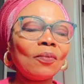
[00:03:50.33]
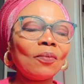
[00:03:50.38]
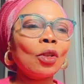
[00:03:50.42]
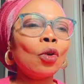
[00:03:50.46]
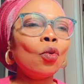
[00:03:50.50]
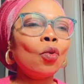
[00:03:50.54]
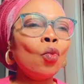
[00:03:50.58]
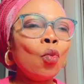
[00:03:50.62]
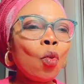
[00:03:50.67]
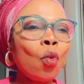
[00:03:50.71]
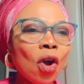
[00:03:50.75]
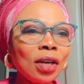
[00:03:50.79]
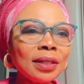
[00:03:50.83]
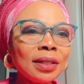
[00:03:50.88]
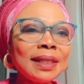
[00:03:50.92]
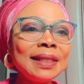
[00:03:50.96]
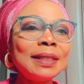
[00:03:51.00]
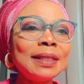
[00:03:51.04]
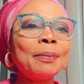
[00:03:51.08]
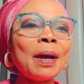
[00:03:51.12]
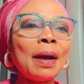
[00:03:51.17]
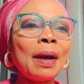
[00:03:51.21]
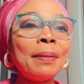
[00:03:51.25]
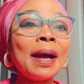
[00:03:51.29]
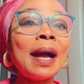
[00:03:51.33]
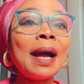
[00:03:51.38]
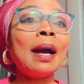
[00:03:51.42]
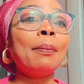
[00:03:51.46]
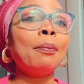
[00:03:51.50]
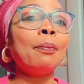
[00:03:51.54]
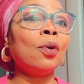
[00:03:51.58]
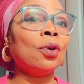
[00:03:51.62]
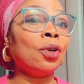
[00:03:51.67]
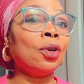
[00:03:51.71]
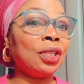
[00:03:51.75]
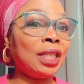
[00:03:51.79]
what is Baba
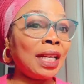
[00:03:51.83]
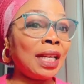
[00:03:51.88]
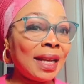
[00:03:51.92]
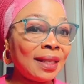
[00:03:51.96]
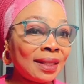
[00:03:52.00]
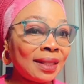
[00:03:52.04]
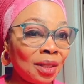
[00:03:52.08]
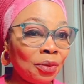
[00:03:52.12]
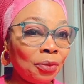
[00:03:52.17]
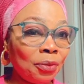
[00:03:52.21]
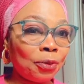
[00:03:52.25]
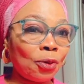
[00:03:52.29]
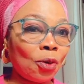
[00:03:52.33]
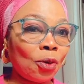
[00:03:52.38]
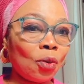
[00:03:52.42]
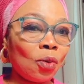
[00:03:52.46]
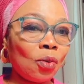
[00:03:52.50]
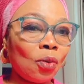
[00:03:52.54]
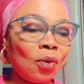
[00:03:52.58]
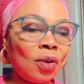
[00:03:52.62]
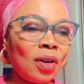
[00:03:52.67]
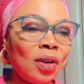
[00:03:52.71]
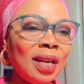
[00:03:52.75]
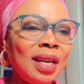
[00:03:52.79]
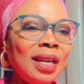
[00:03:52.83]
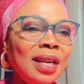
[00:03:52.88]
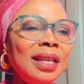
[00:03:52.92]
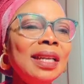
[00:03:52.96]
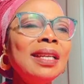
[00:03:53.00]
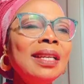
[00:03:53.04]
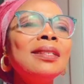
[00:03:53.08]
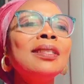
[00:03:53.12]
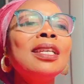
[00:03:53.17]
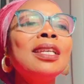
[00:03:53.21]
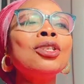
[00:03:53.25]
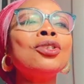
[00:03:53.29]
apologizing for?
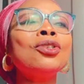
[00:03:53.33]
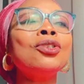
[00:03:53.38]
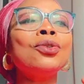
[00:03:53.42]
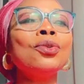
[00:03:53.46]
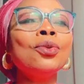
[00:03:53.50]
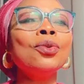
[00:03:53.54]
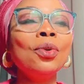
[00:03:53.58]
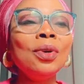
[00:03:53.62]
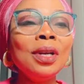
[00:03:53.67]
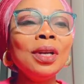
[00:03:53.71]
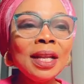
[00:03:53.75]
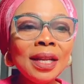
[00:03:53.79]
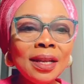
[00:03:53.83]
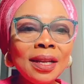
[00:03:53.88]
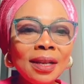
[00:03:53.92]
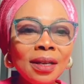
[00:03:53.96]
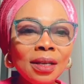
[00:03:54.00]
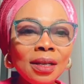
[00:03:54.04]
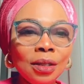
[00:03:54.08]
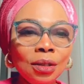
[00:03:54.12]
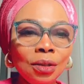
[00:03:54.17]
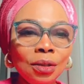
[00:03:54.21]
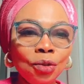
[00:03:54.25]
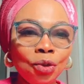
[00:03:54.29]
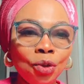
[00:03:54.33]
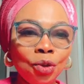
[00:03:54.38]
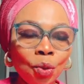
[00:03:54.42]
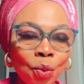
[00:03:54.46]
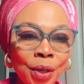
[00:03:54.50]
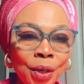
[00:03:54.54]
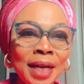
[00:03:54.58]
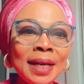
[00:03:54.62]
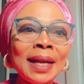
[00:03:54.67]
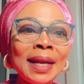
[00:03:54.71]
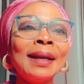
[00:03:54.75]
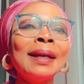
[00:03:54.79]
Is he truly
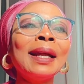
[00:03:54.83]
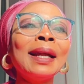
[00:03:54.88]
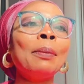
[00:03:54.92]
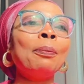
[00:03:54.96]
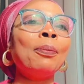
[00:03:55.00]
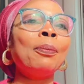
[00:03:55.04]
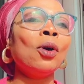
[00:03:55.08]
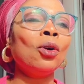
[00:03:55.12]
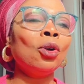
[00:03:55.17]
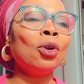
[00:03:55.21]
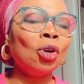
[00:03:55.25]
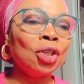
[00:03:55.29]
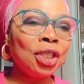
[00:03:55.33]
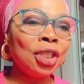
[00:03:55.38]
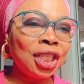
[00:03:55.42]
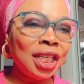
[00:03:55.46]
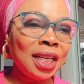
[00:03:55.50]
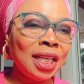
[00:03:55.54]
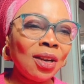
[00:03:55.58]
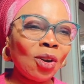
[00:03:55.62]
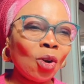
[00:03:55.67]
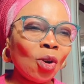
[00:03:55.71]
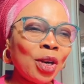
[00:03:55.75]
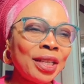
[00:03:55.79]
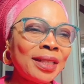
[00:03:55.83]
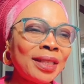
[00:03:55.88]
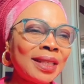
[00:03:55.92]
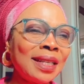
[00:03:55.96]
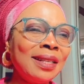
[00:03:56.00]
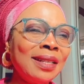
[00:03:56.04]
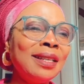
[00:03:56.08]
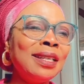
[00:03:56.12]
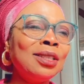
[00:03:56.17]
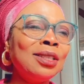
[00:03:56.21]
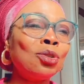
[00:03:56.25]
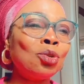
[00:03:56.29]
doing an apology, or he
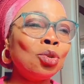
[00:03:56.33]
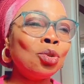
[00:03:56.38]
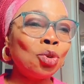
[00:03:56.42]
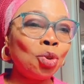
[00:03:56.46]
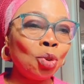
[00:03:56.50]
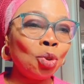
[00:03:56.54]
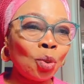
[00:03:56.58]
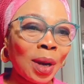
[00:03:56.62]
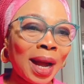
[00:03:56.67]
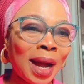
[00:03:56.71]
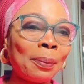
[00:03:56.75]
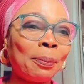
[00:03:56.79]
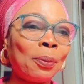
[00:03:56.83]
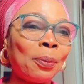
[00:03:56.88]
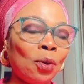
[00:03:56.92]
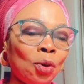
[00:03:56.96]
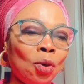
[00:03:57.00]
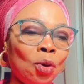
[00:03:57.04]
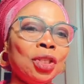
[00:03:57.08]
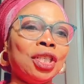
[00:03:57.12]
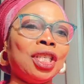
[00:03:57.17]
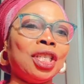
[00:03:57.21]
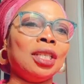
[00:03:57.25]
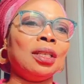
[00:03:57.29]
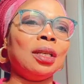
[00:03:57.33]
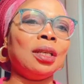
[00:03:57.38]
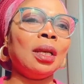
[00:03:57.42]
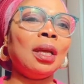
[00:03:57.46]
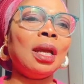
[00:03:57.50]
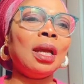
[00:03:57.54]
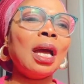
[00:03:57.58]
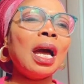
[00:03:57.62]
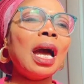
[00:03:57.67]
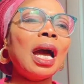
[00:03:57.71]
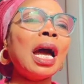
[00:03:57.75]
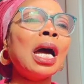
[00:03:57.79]
still needs to do apology?
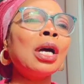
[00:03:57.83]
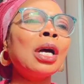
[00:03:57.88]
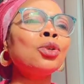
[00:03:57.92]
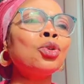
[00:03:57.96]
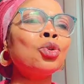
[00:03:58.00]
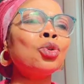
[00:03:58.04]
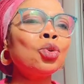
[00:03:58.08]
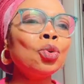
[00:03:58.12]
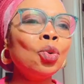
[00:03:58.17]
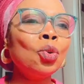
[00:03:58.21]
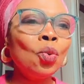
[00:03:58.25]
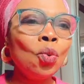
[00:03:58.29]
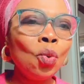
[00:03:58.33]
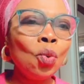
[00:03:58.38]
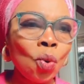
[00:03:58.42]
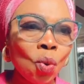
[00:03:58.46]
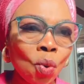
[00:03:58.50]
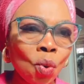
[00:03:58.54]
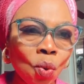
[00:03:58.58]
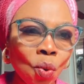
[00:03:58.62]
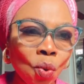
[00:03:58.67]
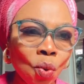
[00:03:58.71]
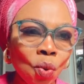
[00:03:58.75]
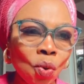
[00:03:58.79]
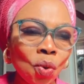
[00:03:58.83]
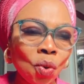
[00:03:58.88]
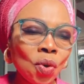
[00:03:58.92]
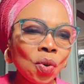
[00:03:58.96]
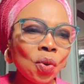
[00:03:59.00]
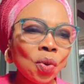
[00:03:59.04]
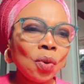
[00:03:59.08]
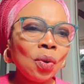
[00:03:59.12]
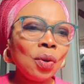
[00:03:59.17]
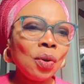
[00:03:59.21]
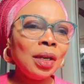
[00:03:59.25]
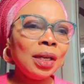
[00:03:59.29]
And to who
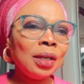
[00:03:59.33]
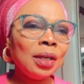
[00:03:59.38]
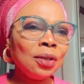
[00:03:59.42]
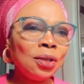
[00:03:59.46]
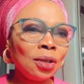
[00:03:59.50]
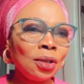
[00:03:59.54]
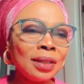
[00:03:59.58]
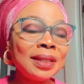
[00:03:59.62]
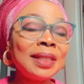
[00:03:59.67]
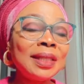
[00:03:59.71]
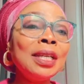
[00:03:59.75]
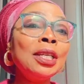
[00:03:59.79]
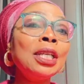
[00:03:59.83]
does he